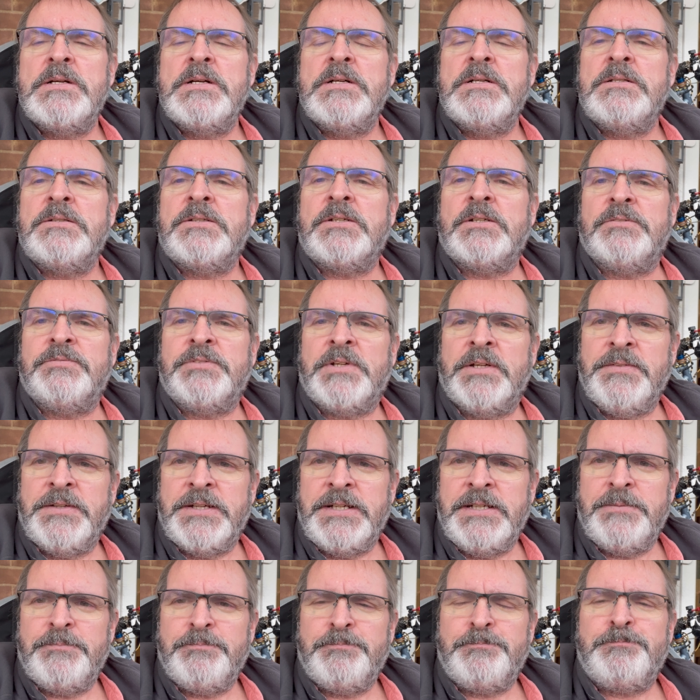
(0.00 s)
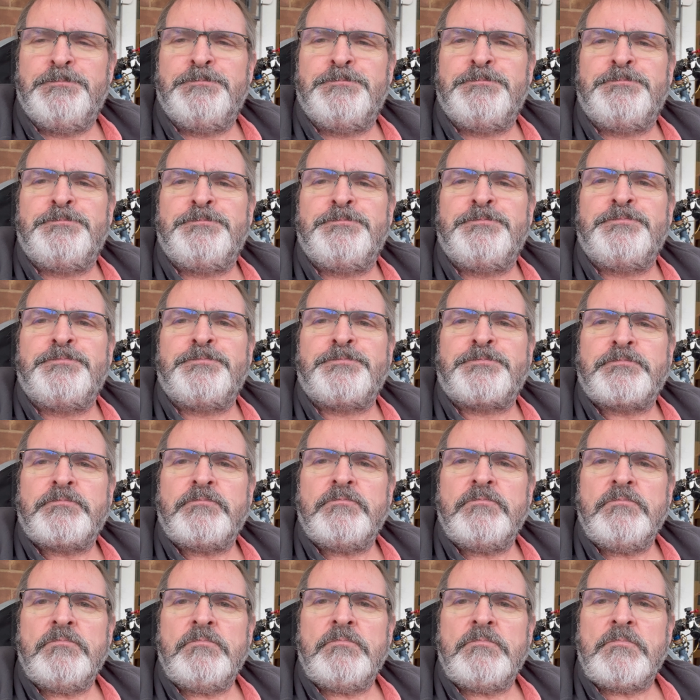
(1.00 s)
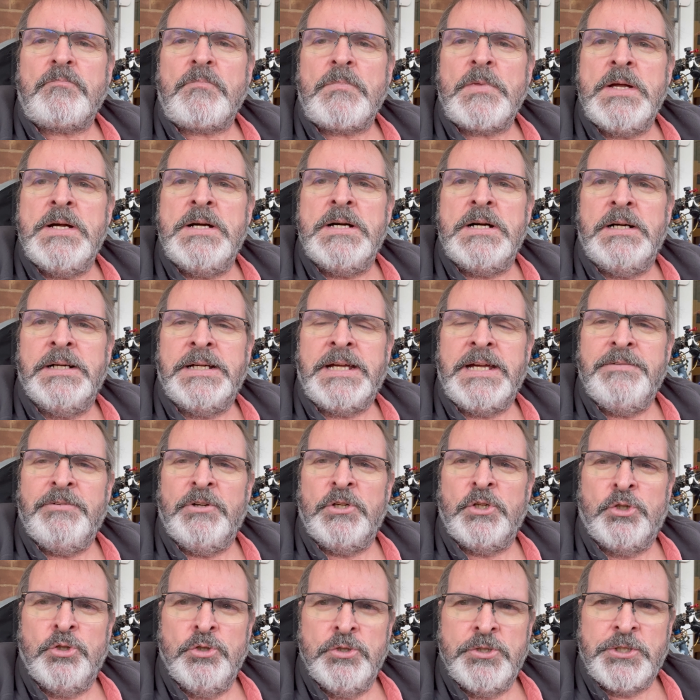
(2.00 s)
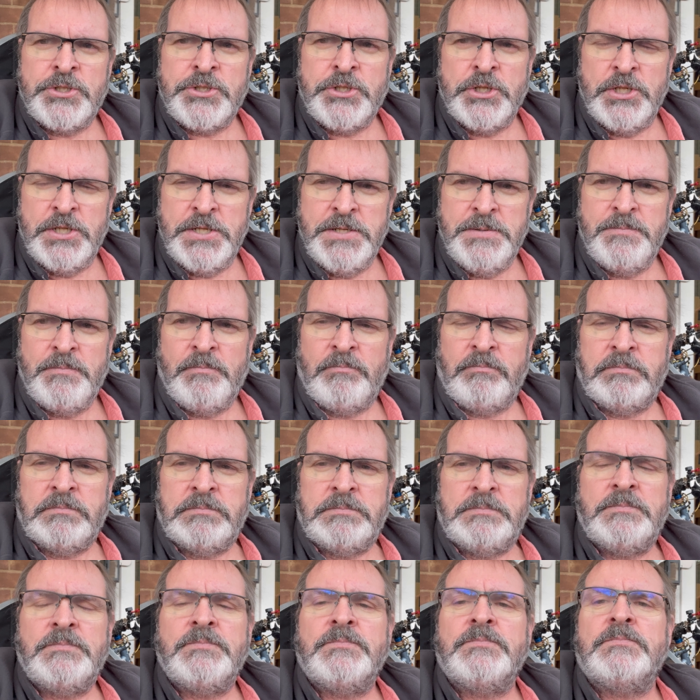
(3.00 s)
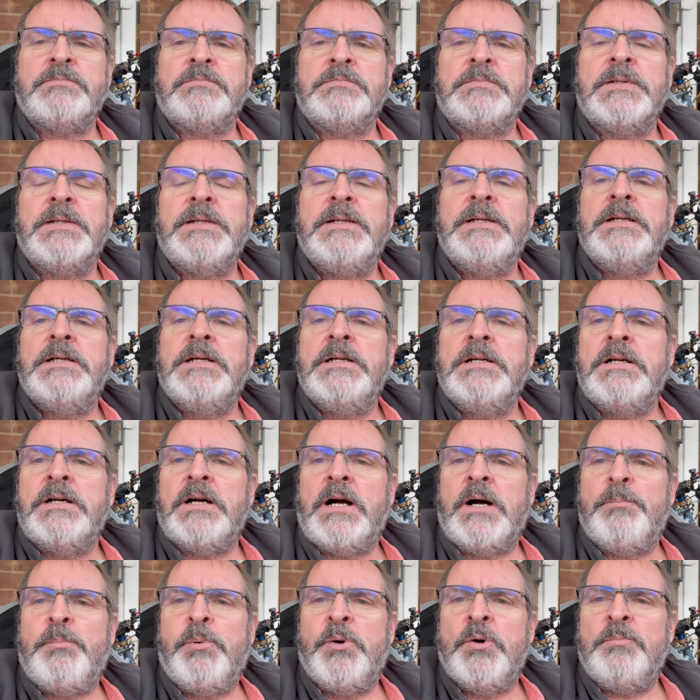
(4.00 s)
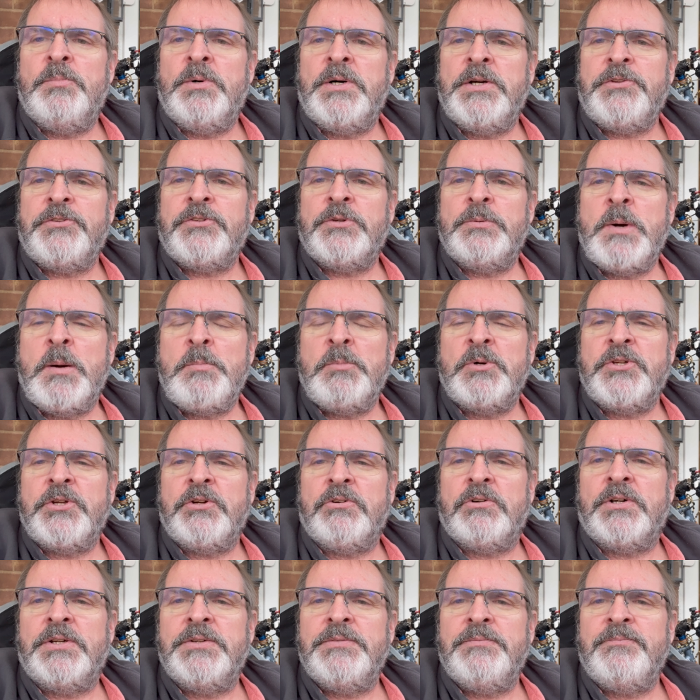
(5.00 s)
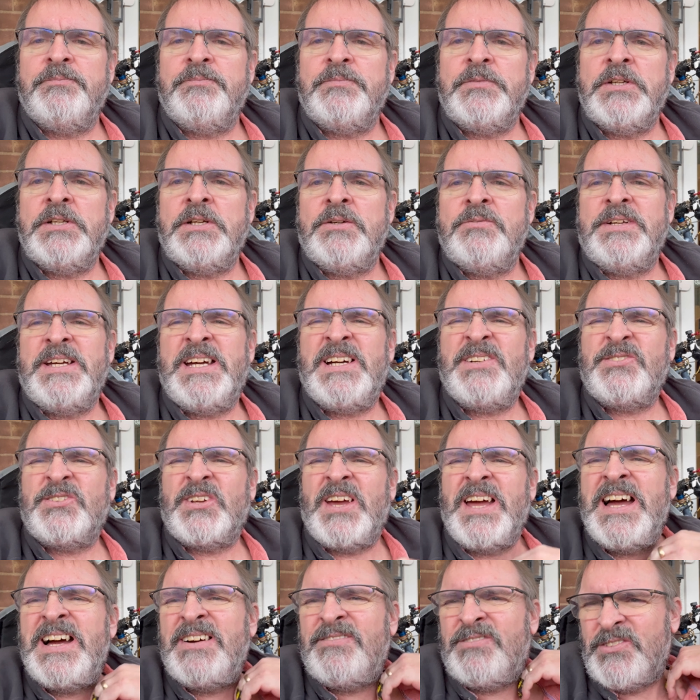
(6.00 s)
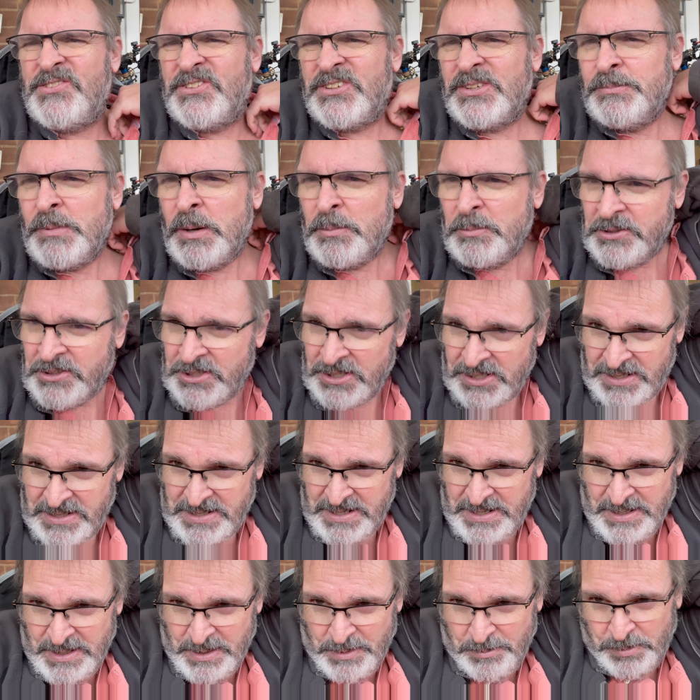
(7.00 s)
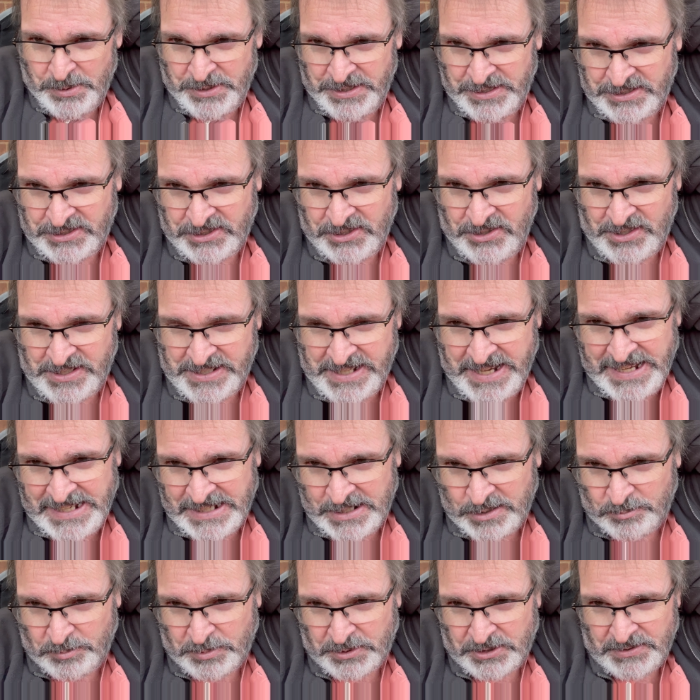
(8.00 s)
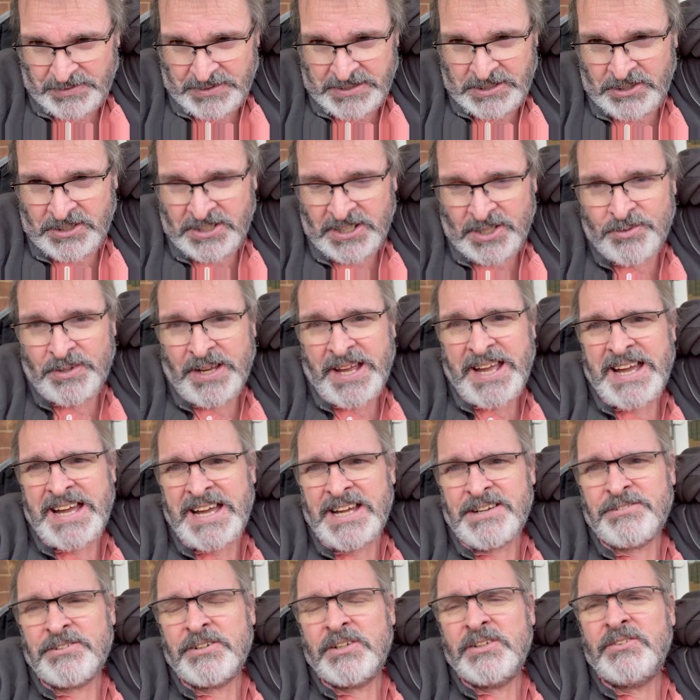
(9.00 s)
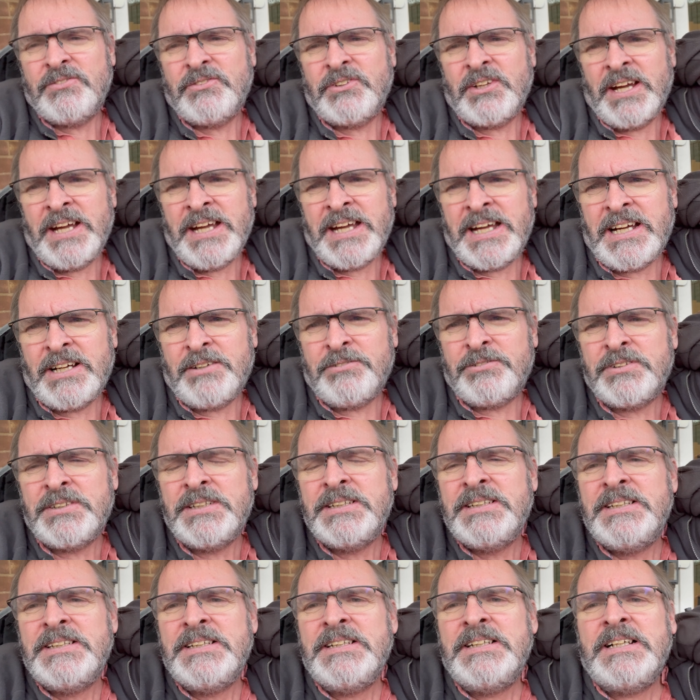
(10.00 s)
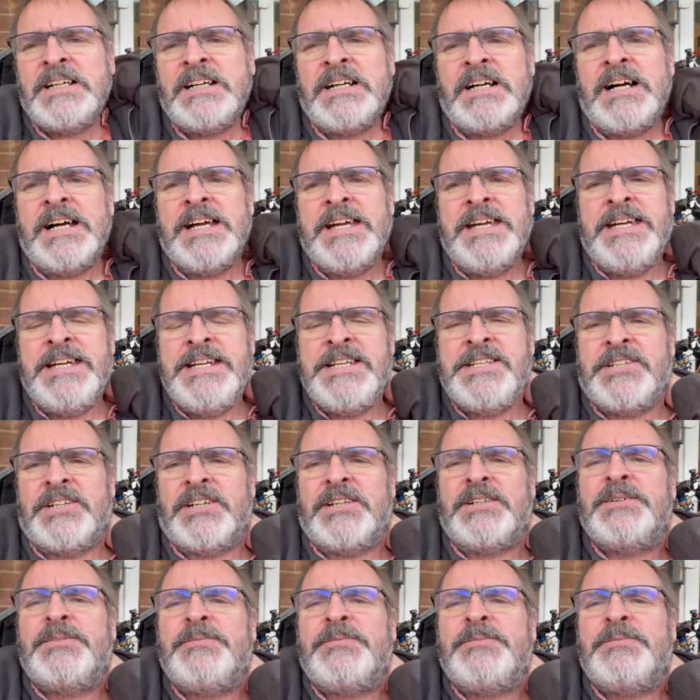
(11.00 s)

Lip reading: So I've done that. I gave it a good stir. I put my thermometer on. You don't have to have a thermometer, but it certainly helps. And you don't have to have a heater.